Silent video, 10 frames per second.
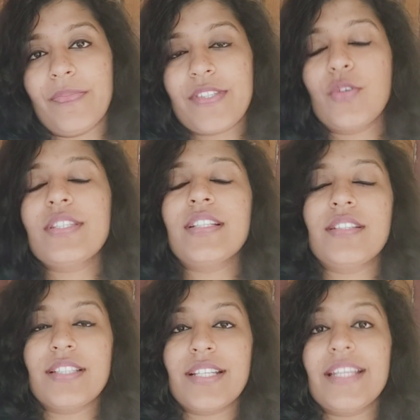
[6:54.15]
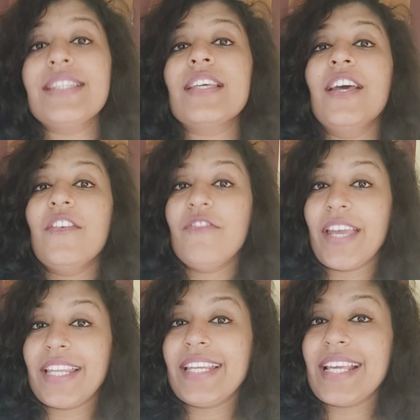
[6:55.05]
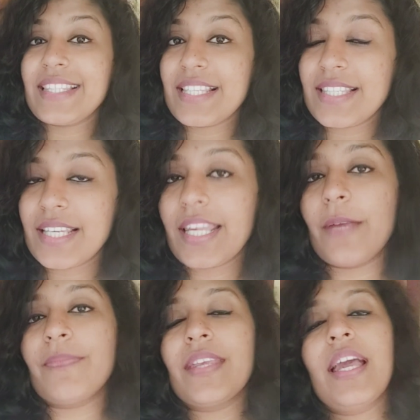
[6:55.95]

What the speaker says: So surgery is very necessary.